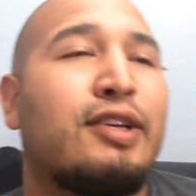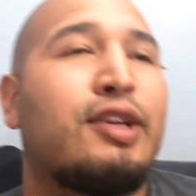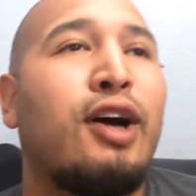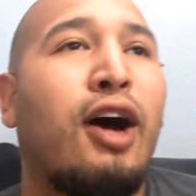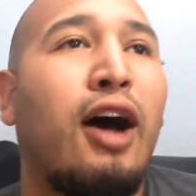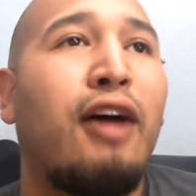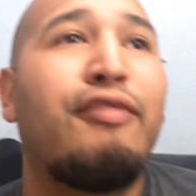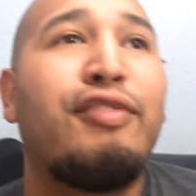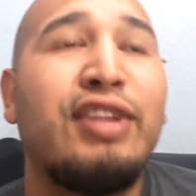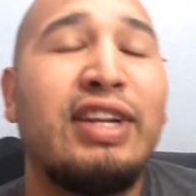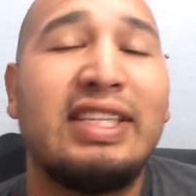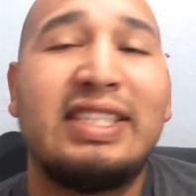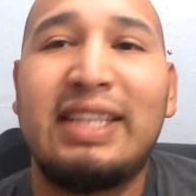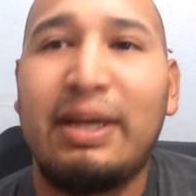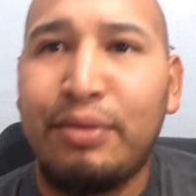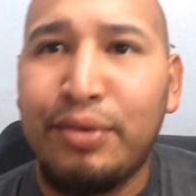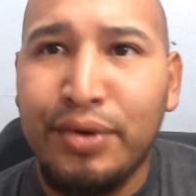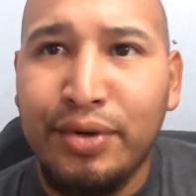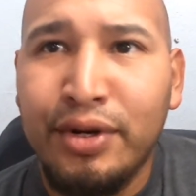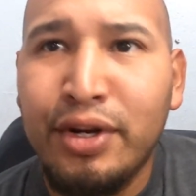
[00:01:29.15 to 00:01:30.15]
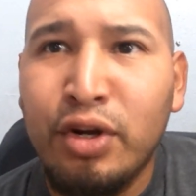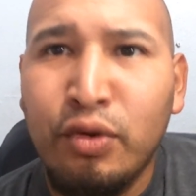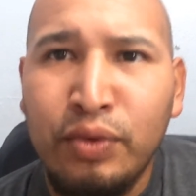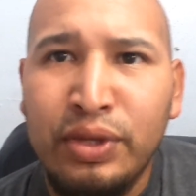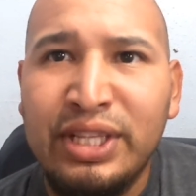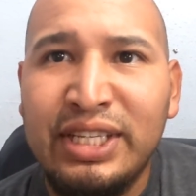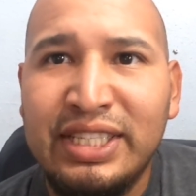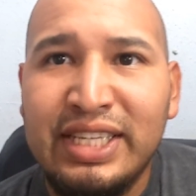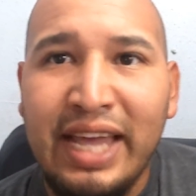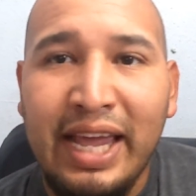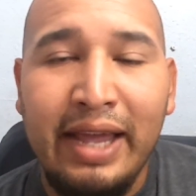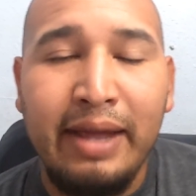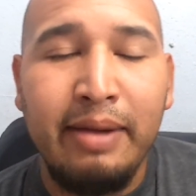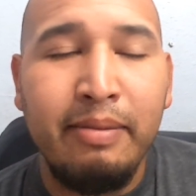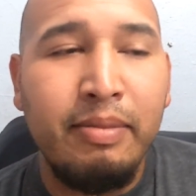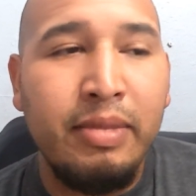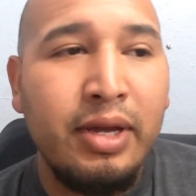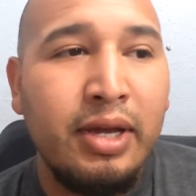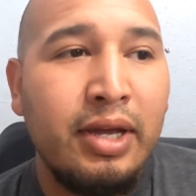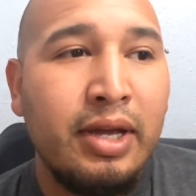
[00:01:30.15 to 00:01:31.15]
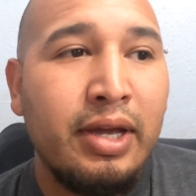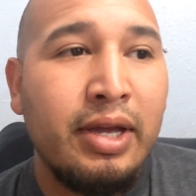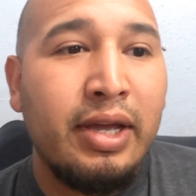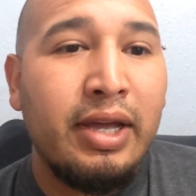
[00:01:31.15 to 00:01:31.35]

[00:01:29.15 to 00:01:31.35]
confidence that we were going to win this game,